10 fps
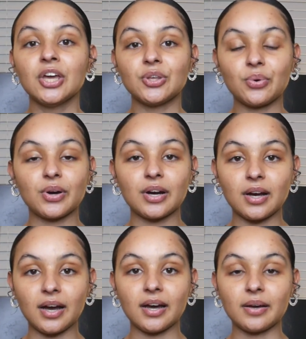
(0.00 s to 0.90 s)

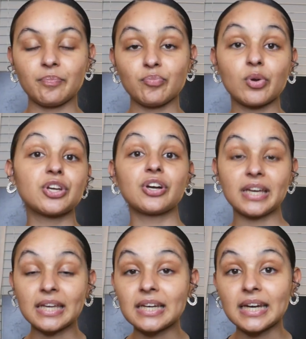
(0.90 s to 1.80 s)
when you're
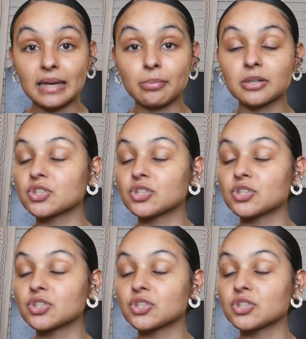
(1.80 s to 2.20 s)
in labor.